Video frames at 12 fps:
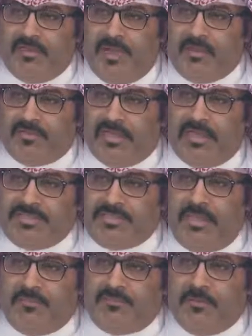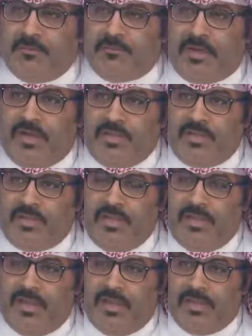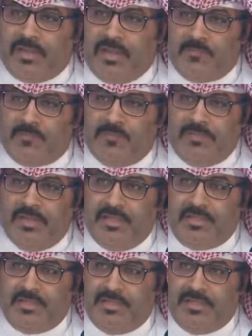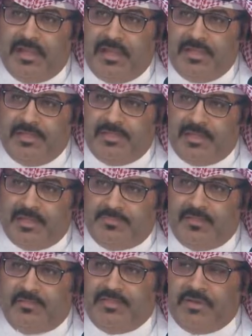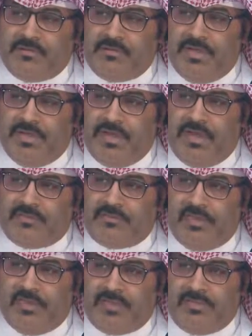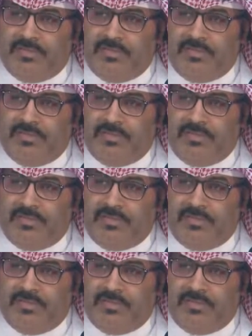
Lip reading: As for the private sector and schools,